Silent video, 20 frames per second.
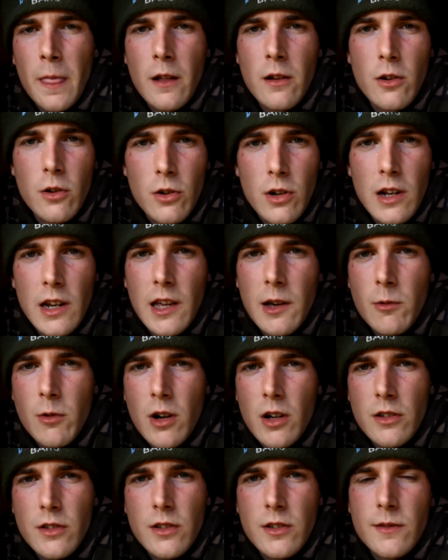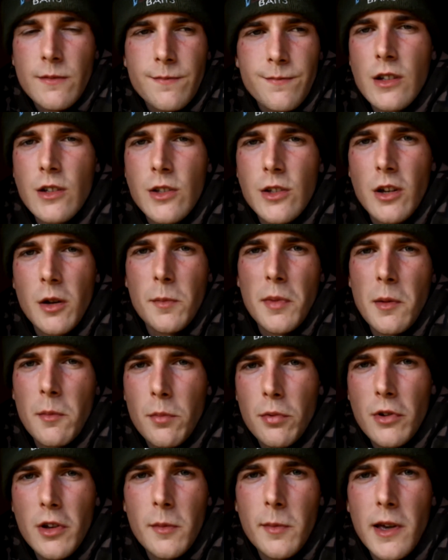Luckily it was. So I've been
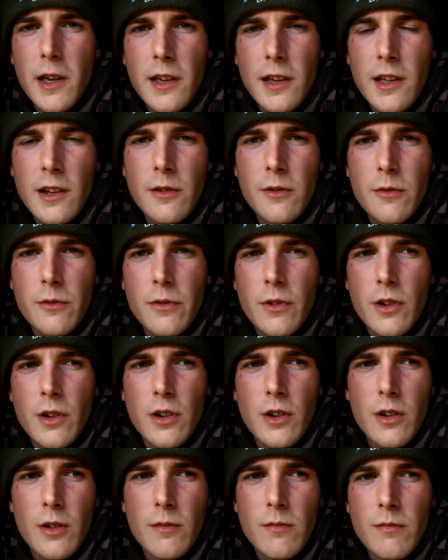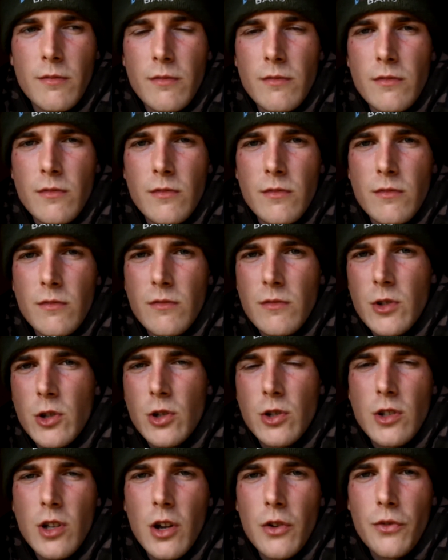pre-baiting for
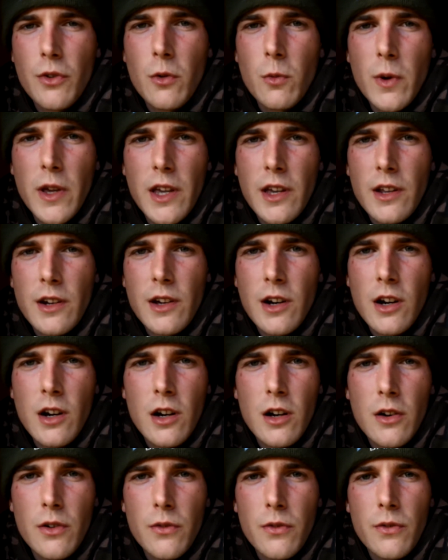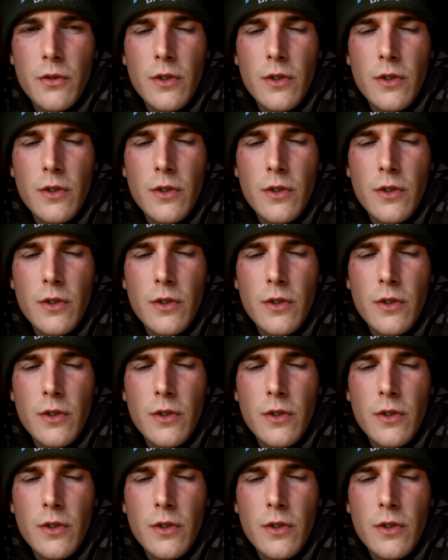just over a week and a half